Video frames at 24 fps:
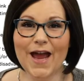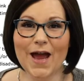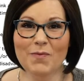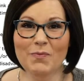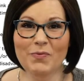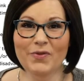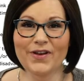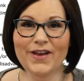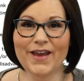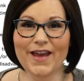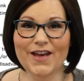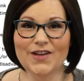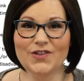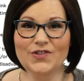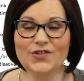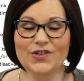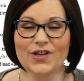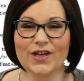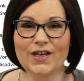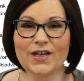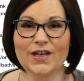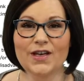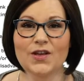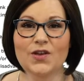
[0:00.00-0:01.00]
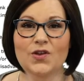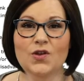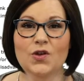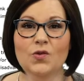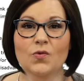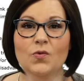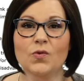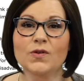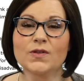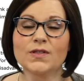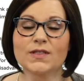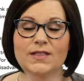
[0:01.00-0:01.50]
application, you
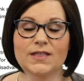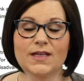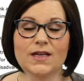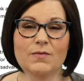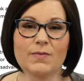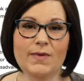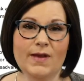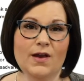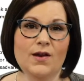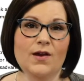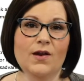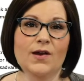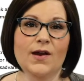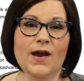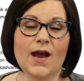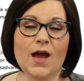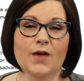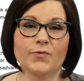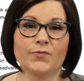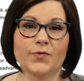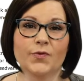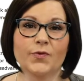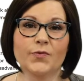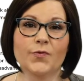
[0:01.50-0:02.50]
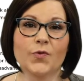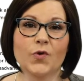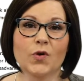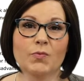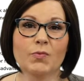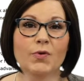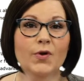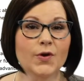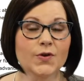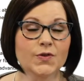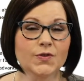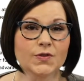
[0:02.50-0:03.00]
will see a paragraph for a
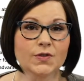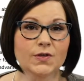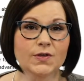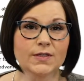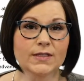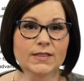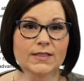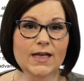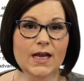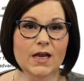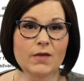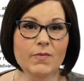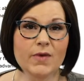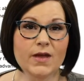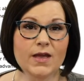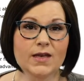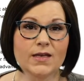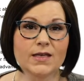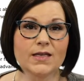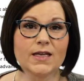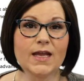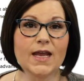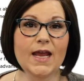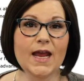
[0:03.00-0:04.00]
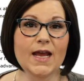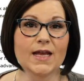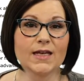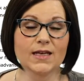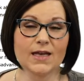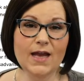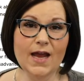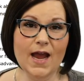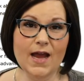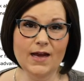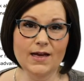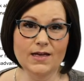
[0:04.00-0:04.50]
personal statement and
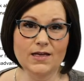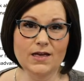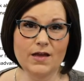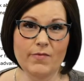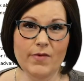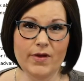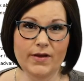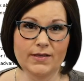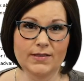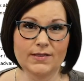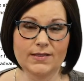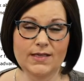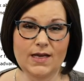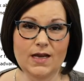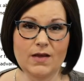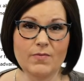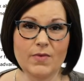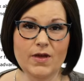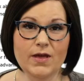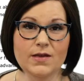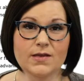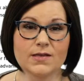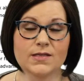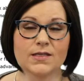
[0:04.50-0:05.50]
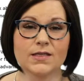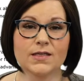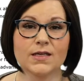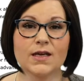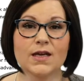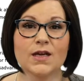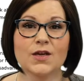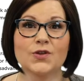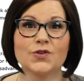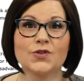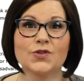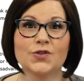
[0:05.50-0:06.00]
an academic statement.
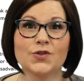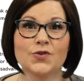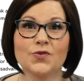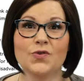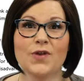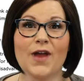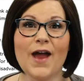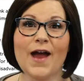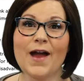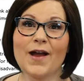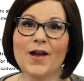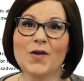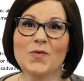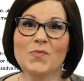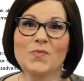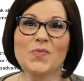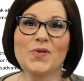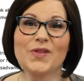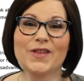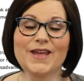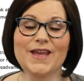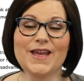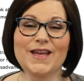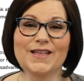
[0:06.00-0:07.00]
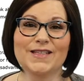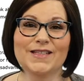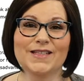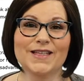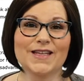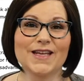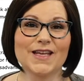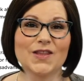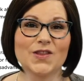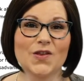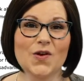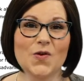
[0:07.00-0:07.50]
Do not complete
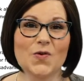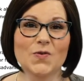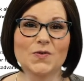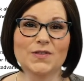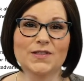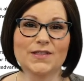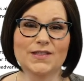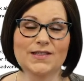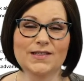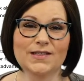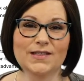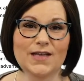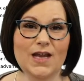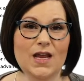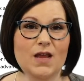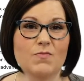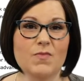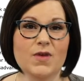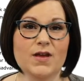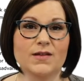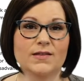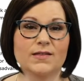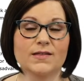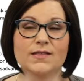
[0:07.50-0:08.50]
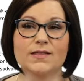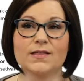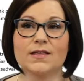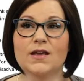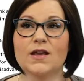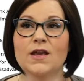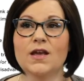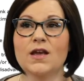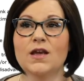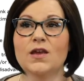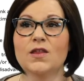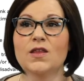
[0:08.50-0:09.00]
those statements.
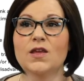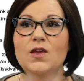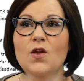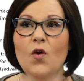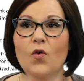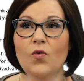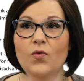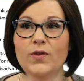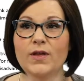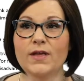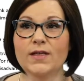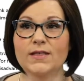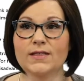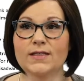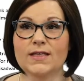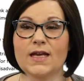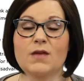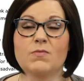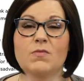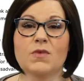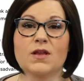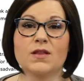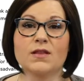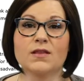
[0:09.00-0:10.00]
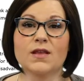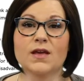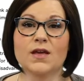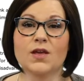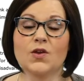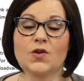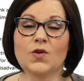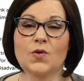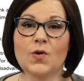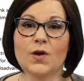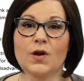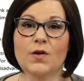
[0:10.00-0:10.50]
The only statement that
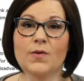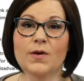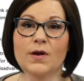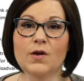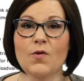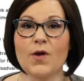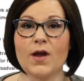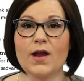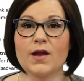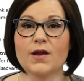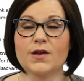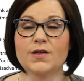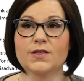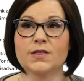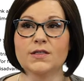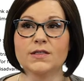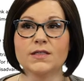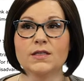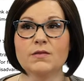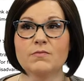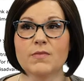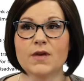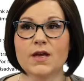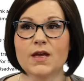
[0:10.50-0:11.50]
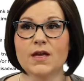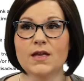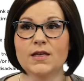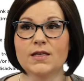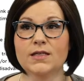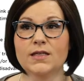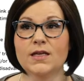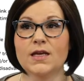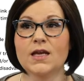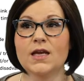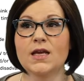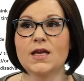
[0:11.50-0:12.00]
you are required to
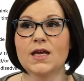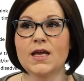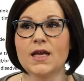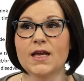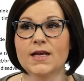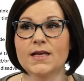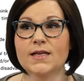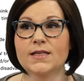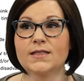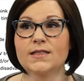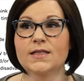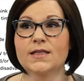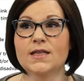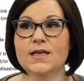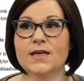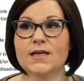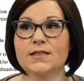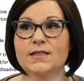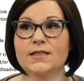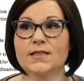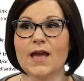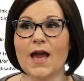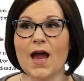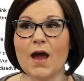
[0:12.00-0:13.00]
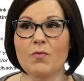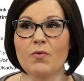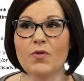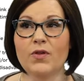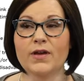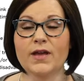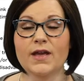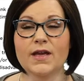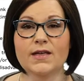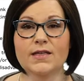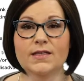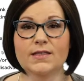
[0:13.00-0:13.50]
submit is this
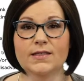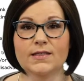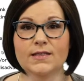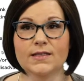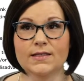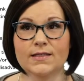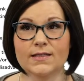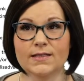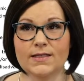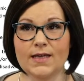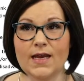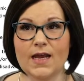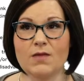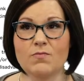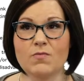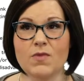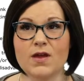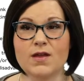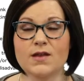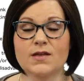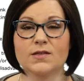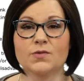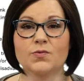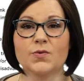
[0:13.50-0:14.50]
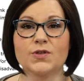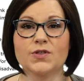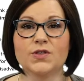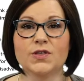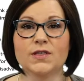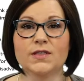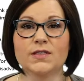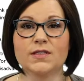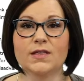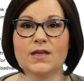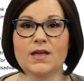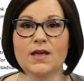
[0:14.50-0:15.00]
applicant statement, which
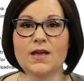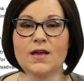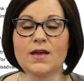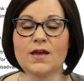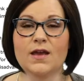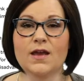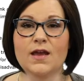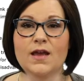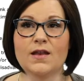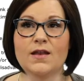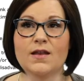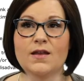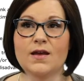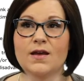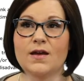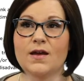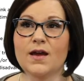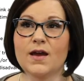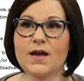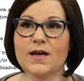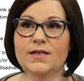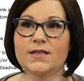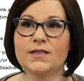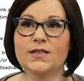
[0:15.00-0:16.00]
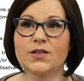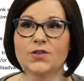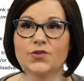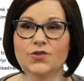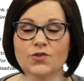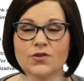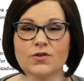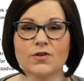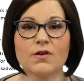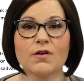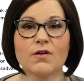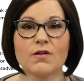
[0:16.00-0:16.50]
is an
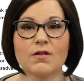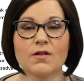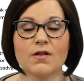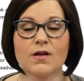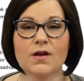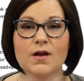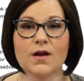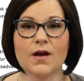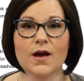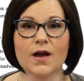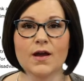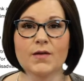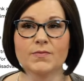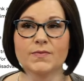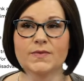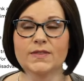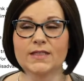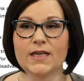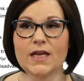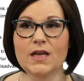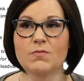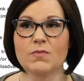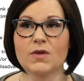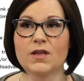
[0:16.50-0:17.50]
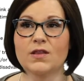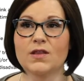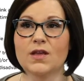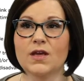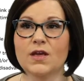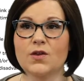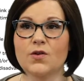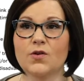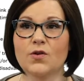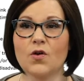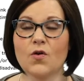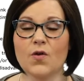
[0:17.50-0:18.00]
additional statement that
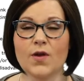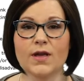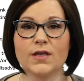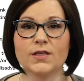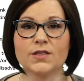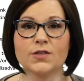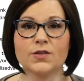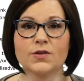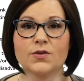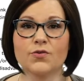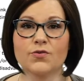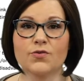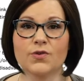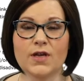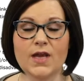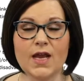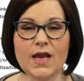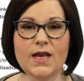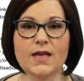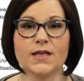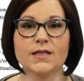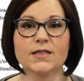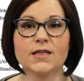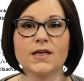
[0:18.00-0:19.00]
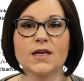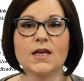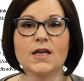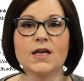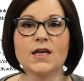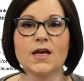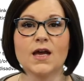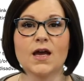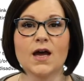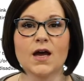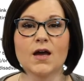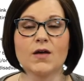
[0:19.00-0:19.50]
you're going to create
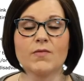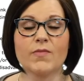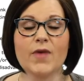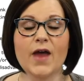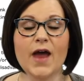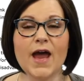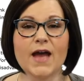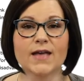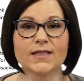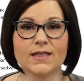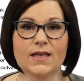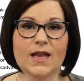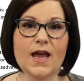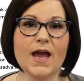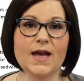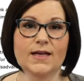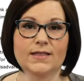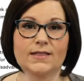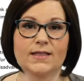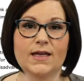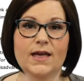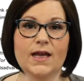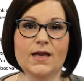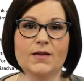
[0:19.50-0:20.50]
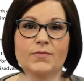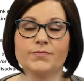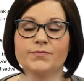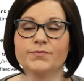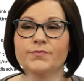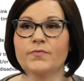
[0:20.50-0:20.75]
as an essay.